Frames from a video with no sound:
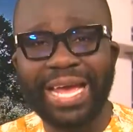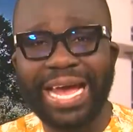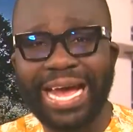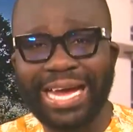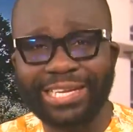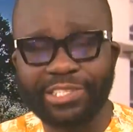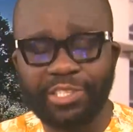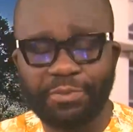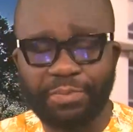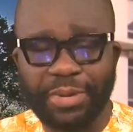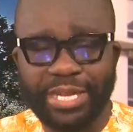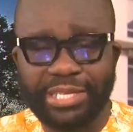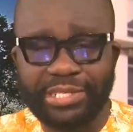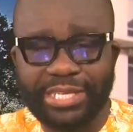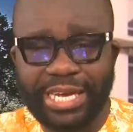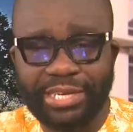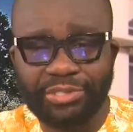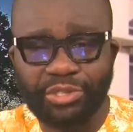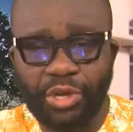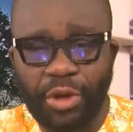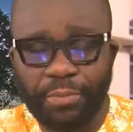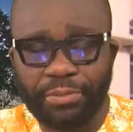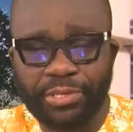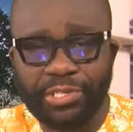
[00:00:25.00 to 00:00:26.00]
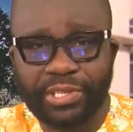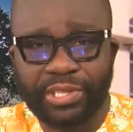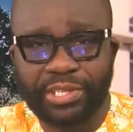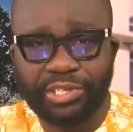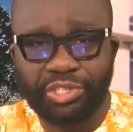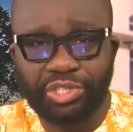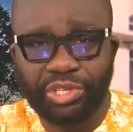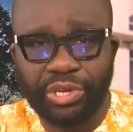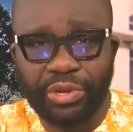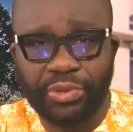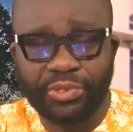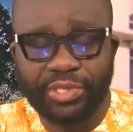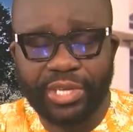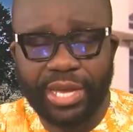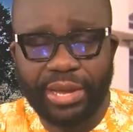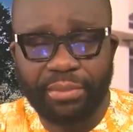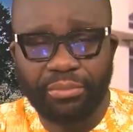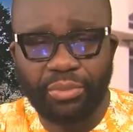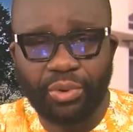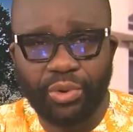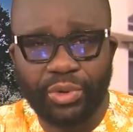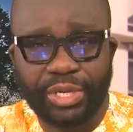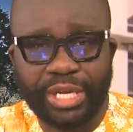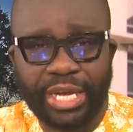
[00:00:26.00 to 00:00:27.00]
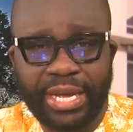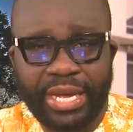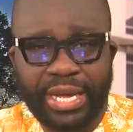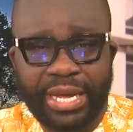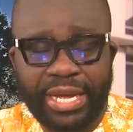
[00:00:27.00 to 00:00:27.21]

at Spintex opposite the Shell signboard